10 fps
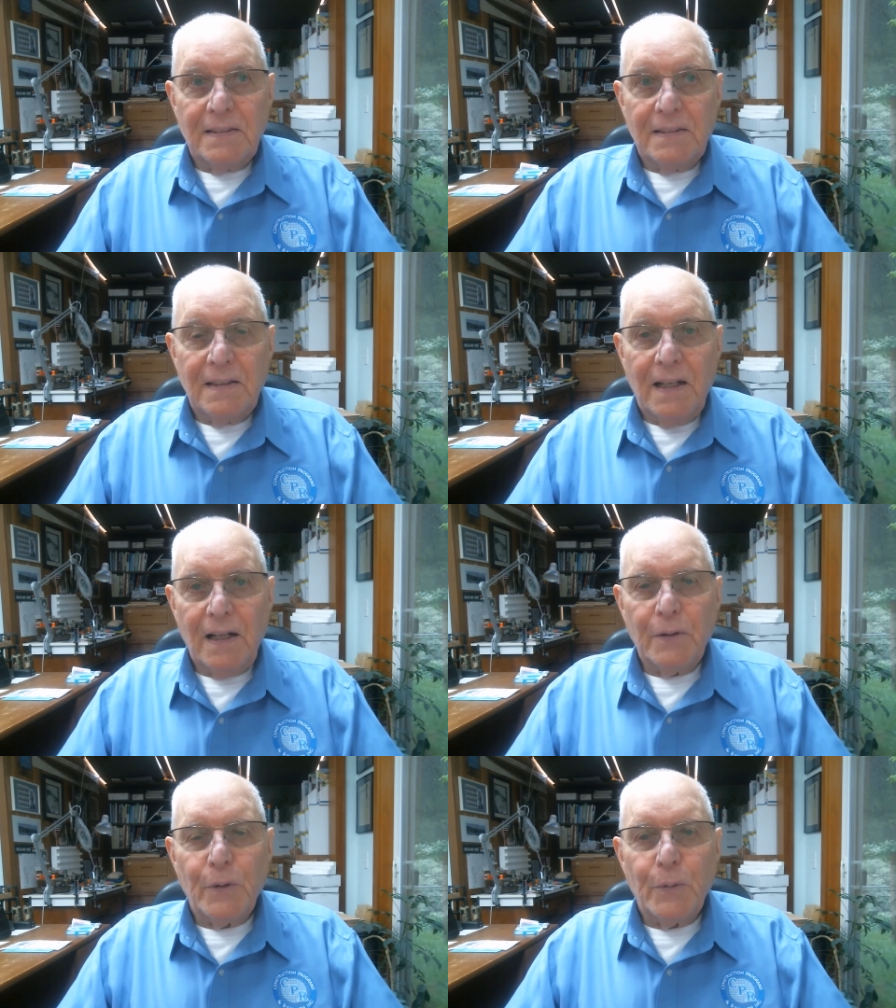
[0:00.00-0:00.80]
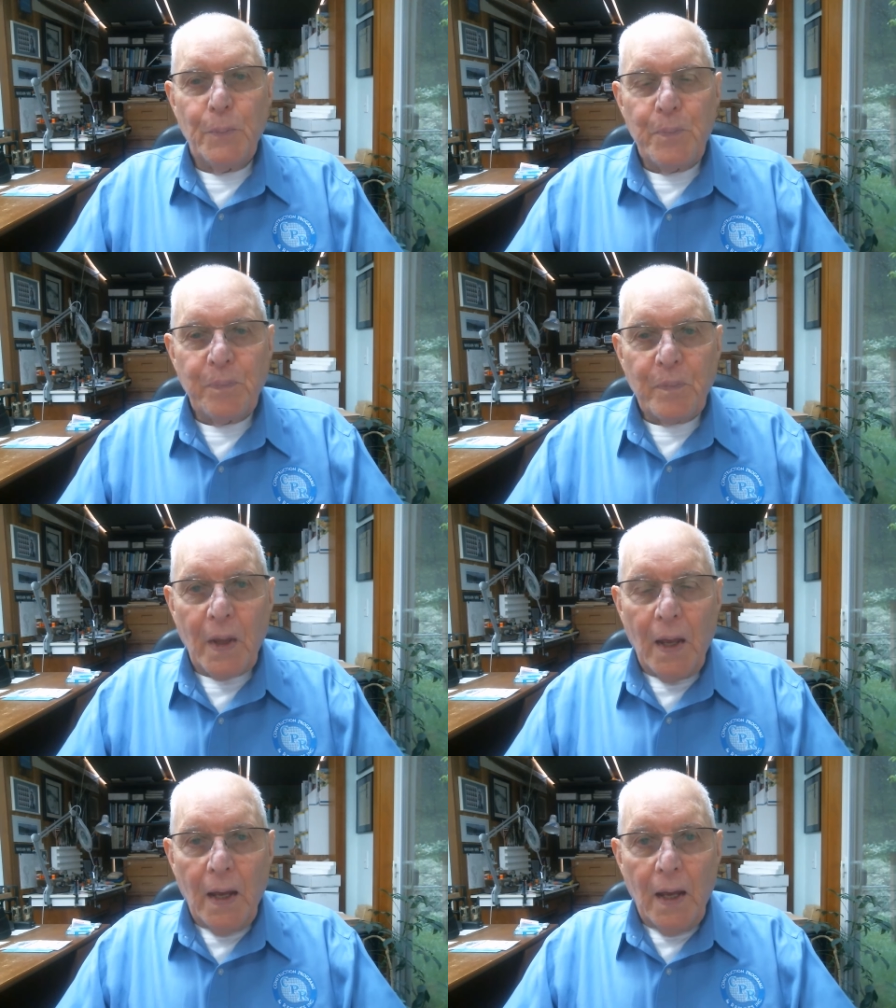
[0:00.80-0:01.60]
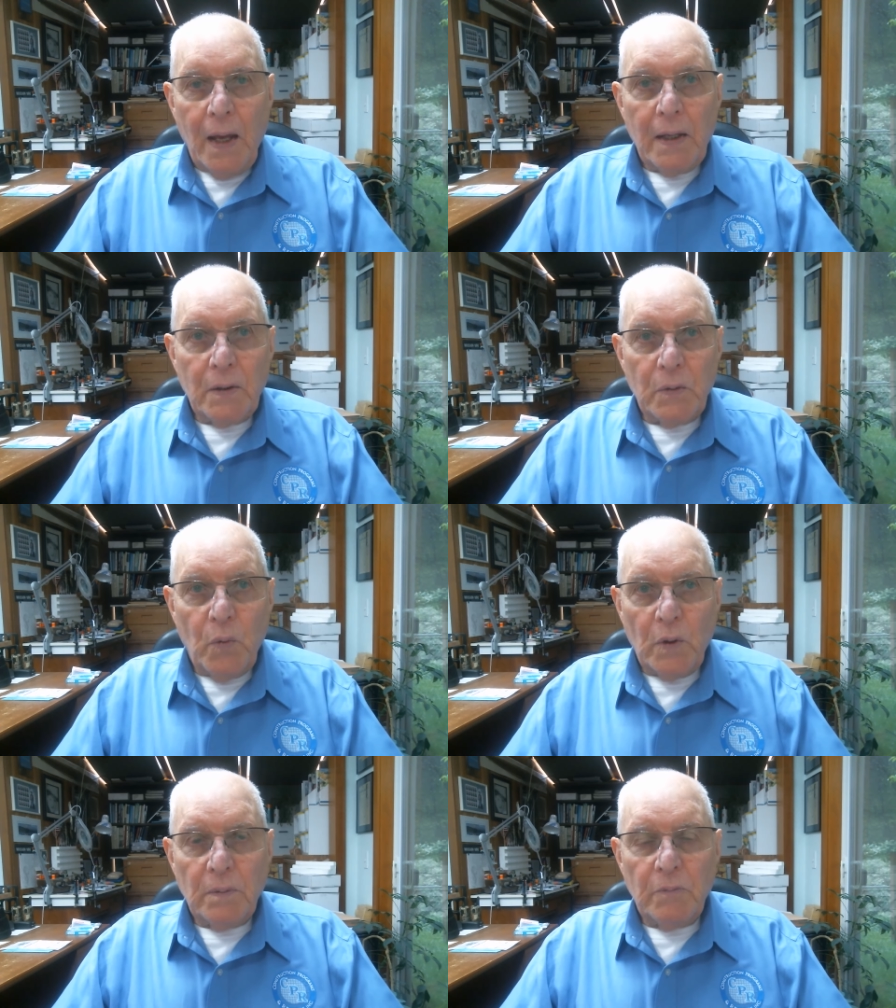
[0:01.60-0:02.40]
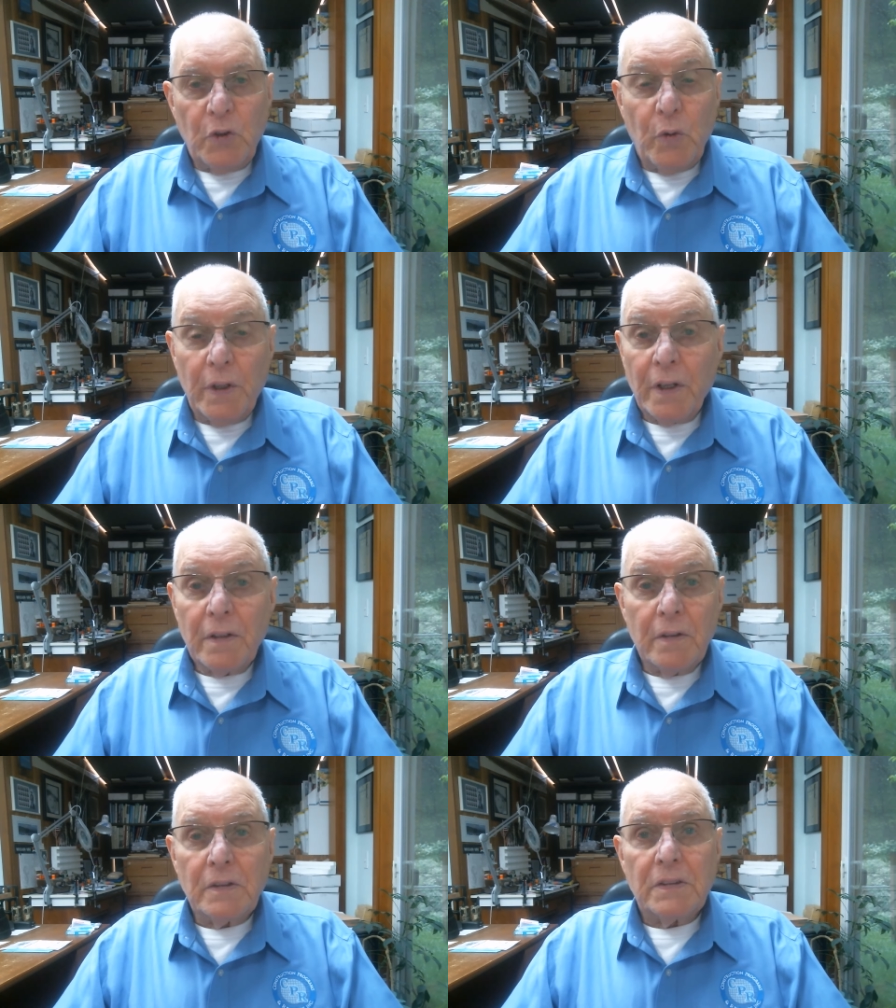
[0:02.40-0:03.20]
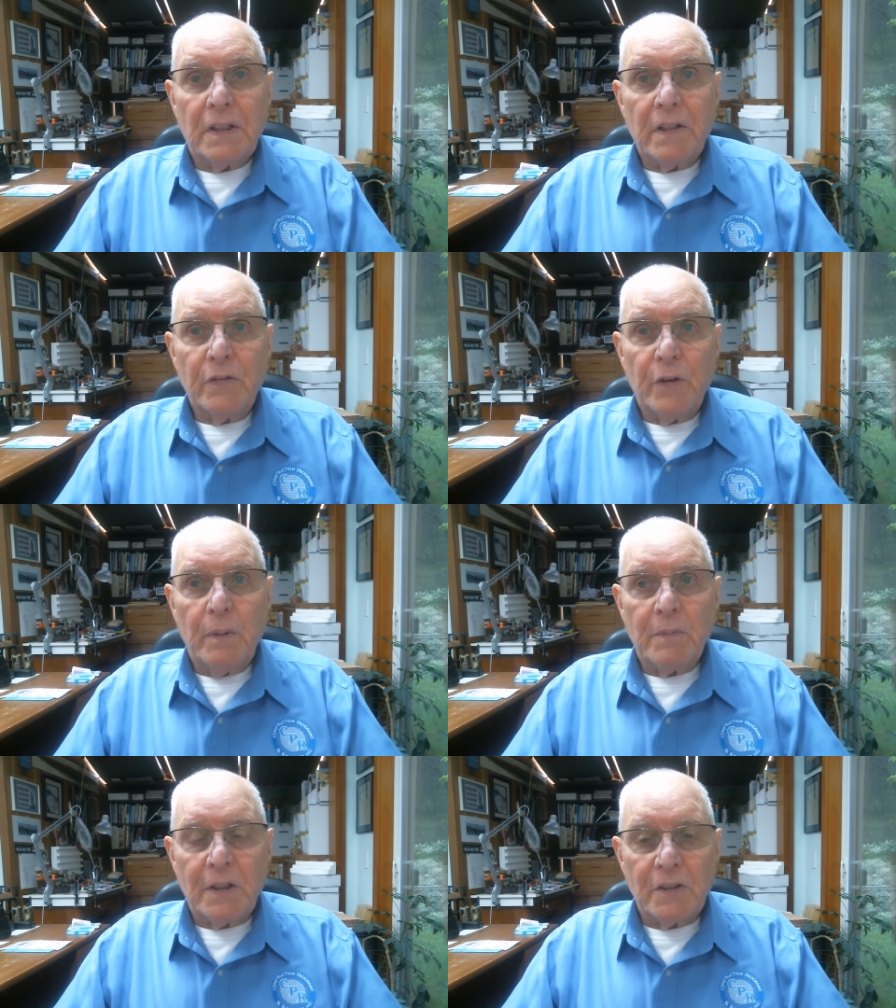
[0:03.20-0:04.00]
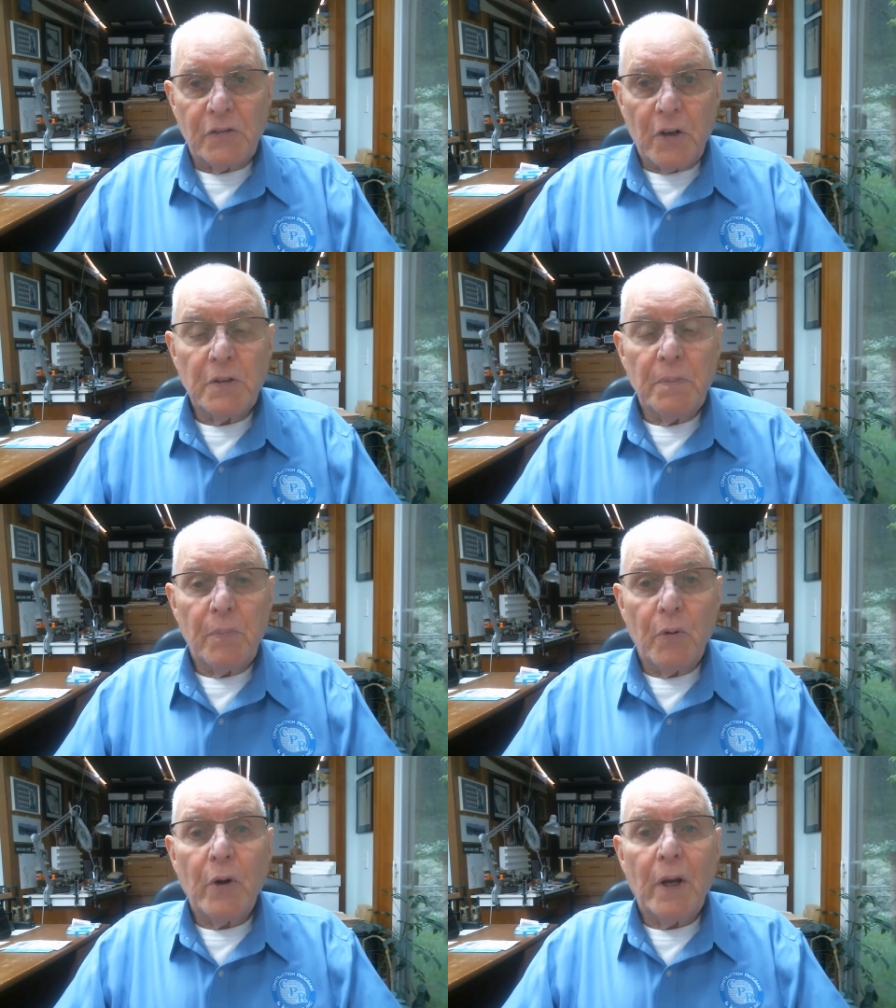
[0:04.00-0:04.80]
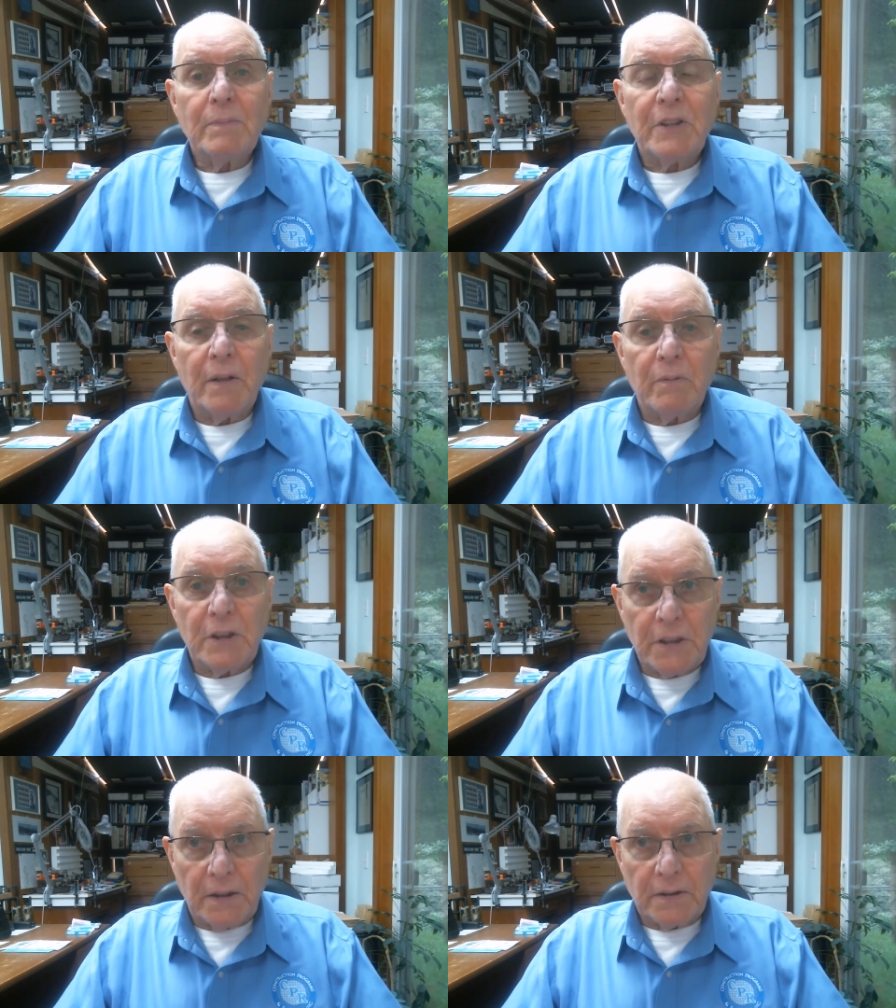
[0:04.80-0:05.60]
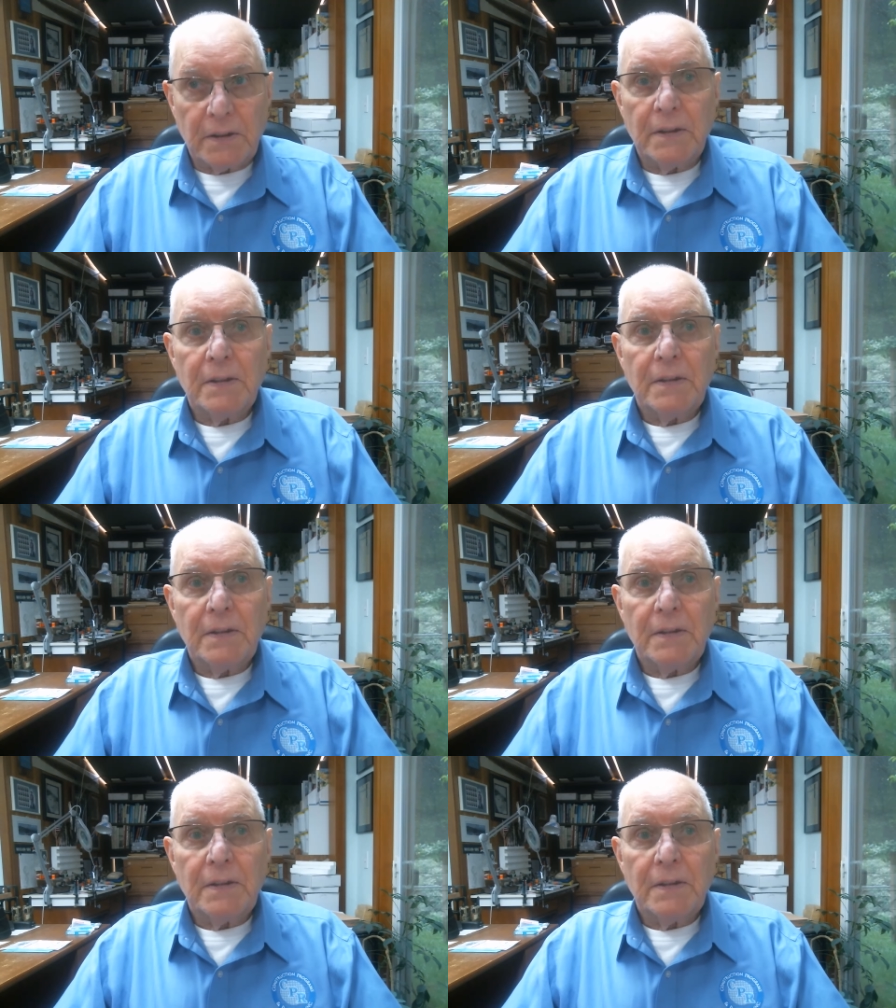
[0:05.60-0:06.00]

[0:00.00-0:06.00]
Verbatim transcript: Hello, and welcome to another newsletter from Construction Programs and Results.